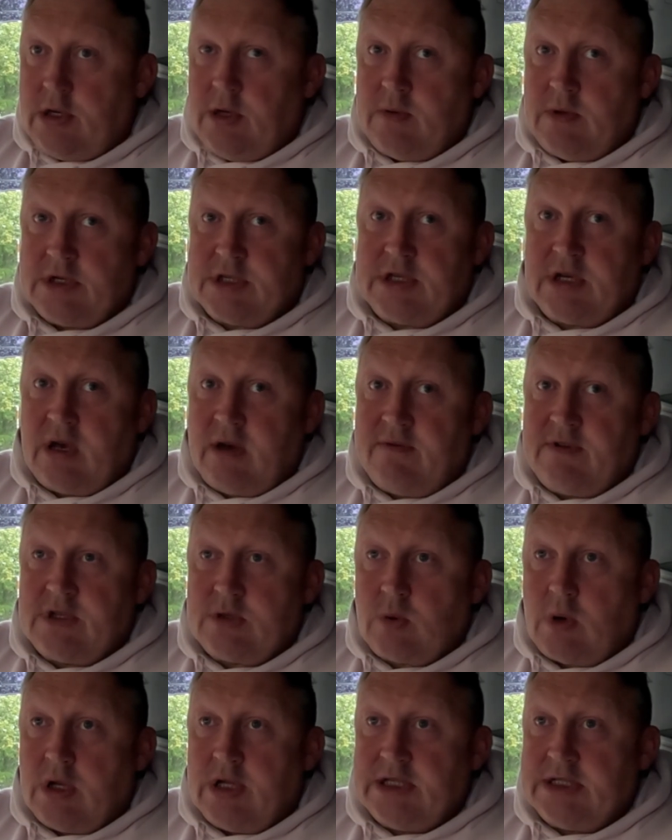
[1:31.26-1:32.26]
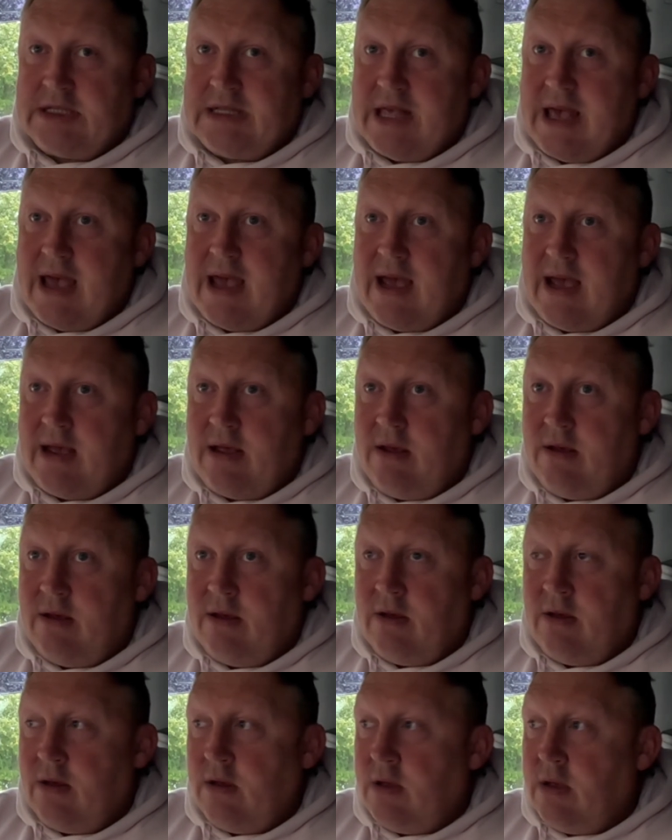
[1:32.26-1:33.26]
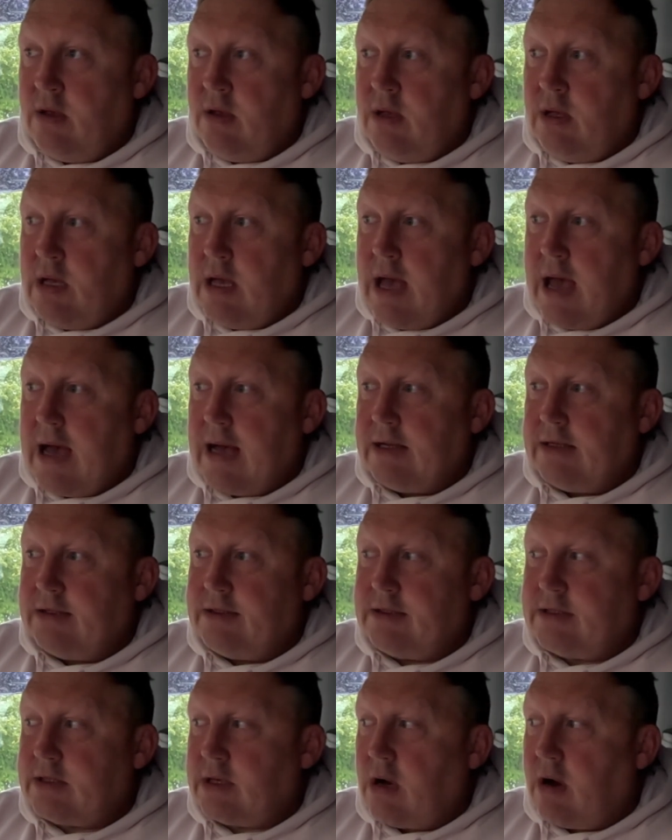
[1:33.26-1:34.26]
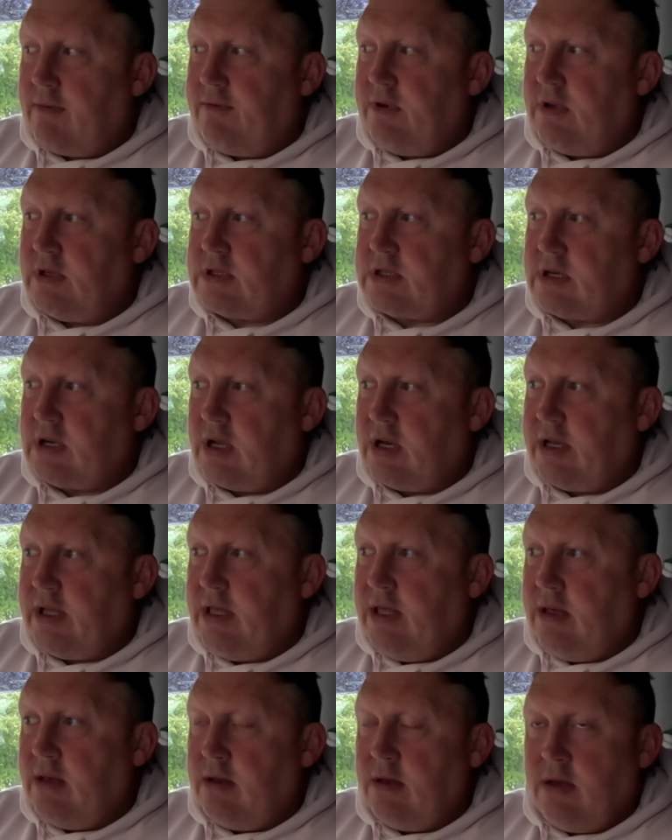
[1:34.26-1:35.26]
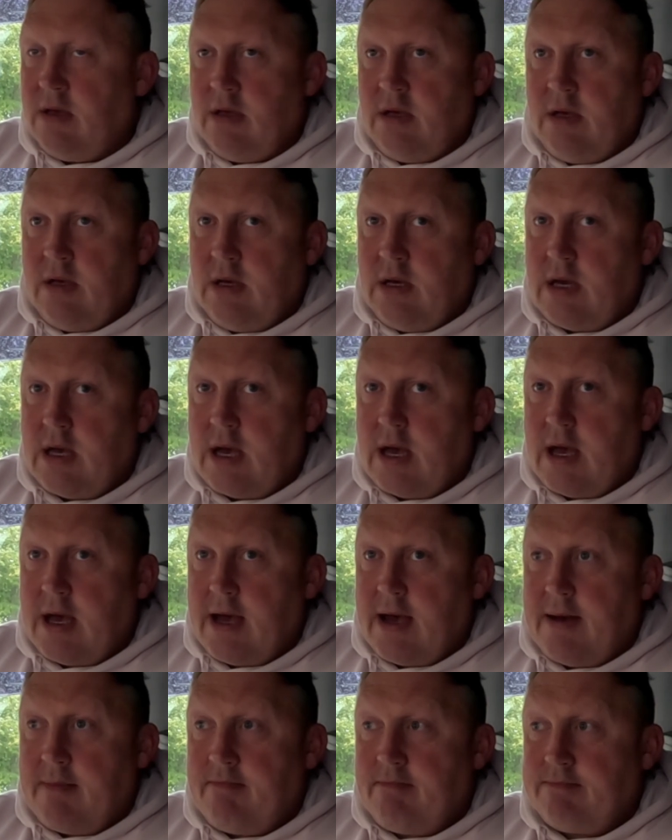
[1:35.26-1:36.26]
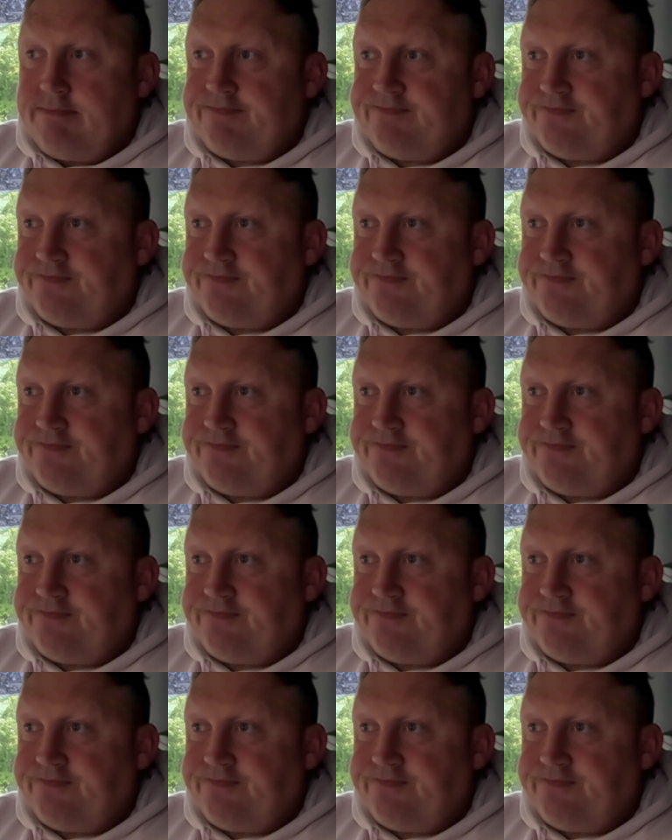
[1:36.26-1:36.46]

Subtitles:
doing the service while it's there, and obviously I